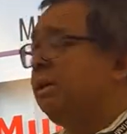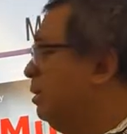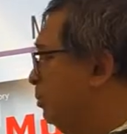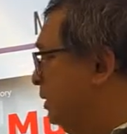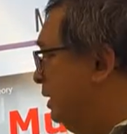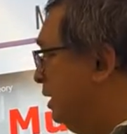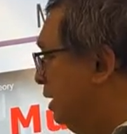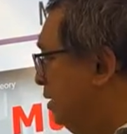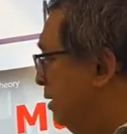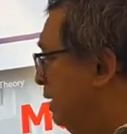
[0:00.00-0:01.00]

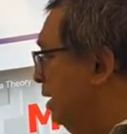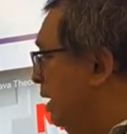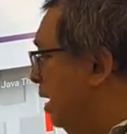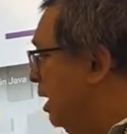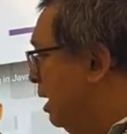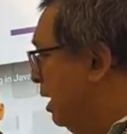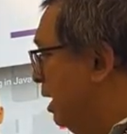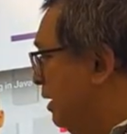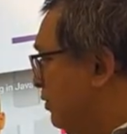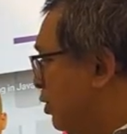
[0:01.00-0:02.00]
completed,
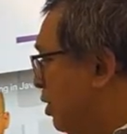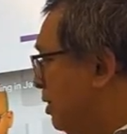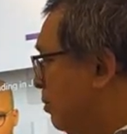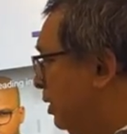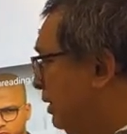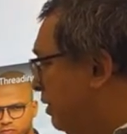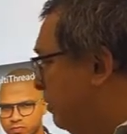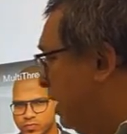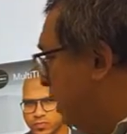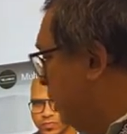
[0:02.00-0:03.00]
uh, if you go to the
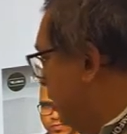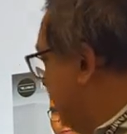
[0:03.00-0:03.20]
multi-threading